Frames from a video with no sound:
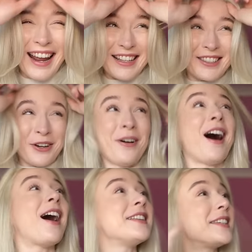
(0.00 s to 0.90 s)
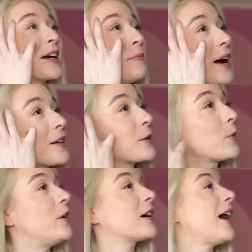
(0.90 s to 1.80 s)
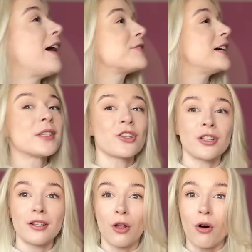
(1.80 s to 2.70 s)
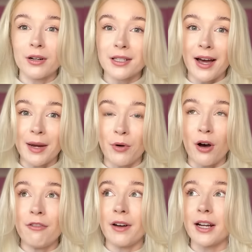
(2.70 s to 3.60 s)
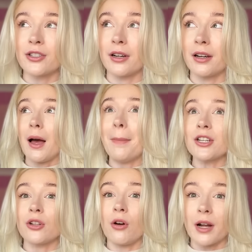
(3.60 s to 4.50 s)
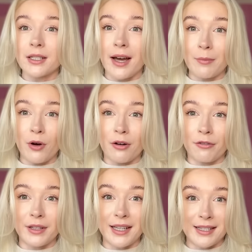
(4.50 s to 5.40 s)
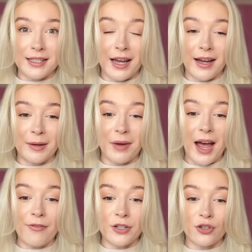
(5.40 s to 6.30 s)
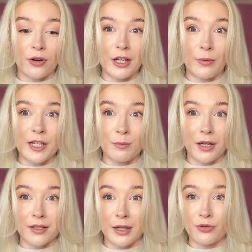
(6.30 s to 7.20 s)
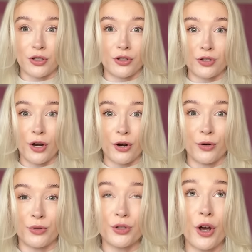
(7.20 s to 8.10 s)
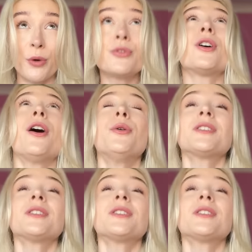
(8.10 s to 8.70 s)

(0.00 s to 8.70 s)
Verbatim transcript: it's so hard to come back to work after such a long time off. I took a much longer time off this time after John Lewis because I was just so, so, so